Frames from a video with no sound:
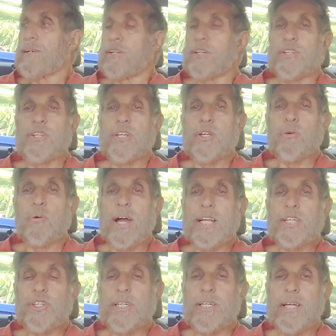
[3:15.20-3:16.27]
continue
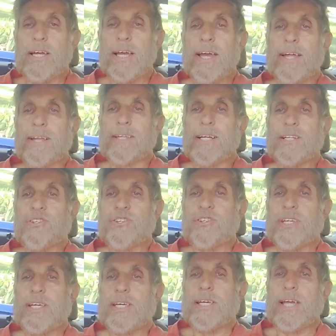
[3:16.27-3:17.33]
watching and let's
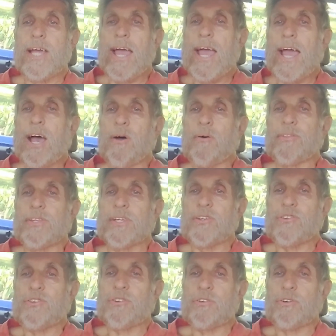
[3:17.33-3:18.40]
see how
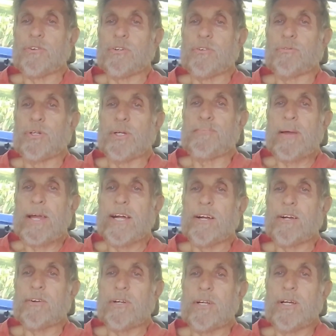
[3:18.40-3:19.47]
this
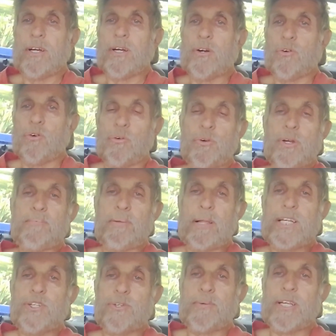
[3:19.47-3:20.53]
repair or
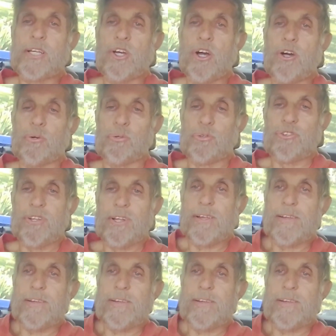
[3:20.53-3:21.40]
replacement goes.